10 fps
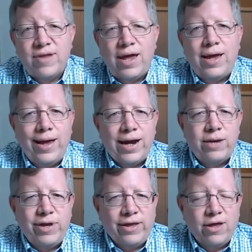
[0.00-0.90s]
is. Now, I got to
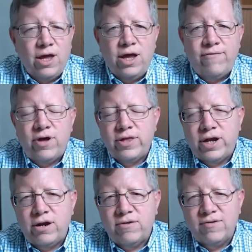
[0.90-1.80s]
admit, of all the
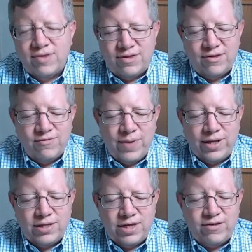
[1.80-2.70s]
characters, this is my
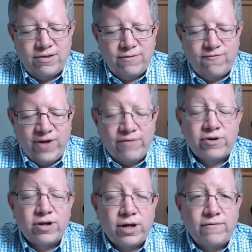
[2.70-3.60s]
least
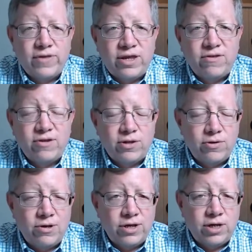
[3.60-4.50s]
favorite of these,
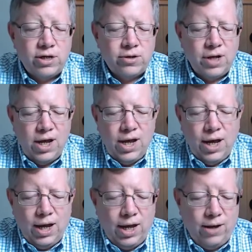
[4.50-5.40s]
including here,
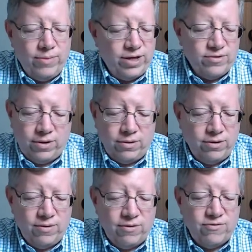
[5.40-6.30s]
because look,
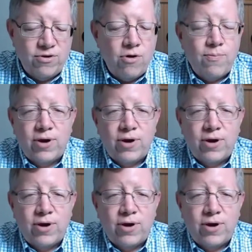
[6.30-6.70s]
there's no